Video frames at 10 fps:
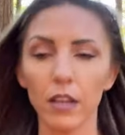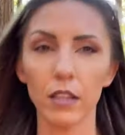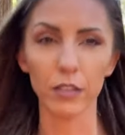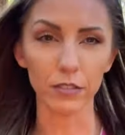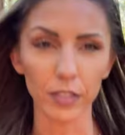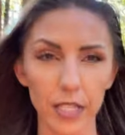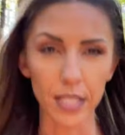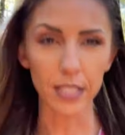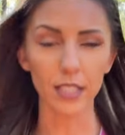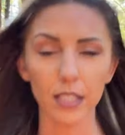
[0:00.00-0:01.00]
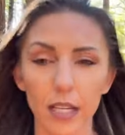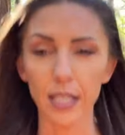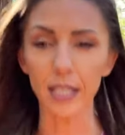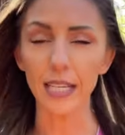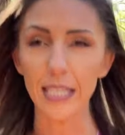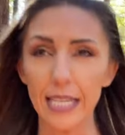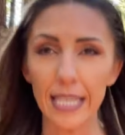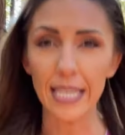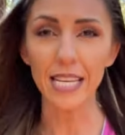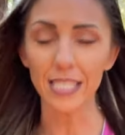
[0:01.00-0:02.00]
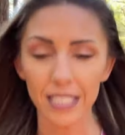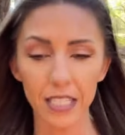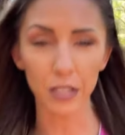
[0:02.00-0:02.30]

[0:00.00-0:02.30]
There really isn't an easy